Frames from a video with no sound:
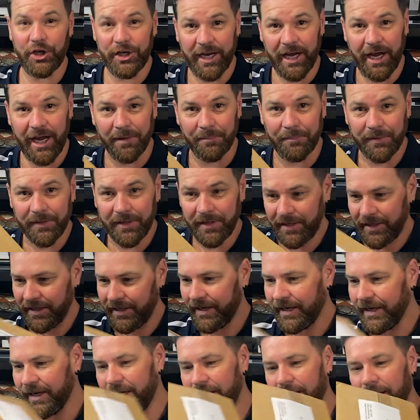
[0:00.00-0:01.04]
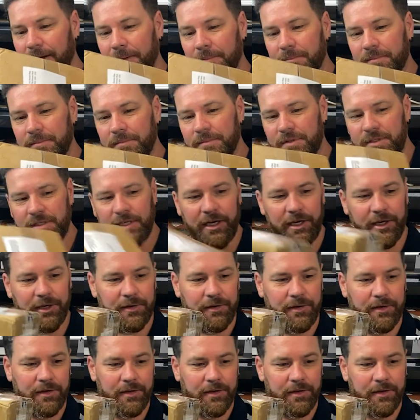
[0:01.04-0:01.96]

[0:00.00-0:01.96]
up. So